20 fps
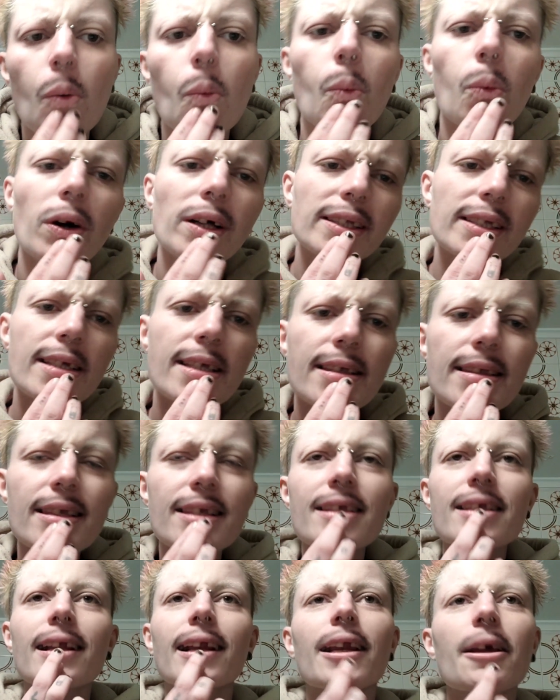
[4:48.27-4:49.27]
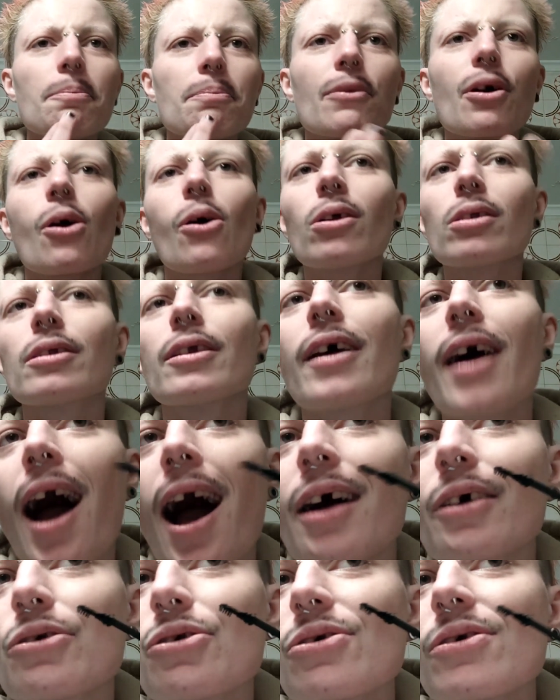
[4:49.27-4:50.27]
What is this lip called
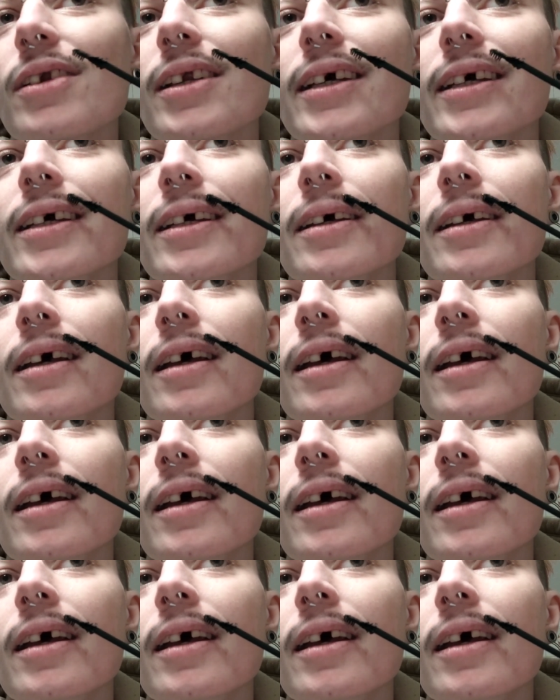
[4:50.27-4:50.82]
actually?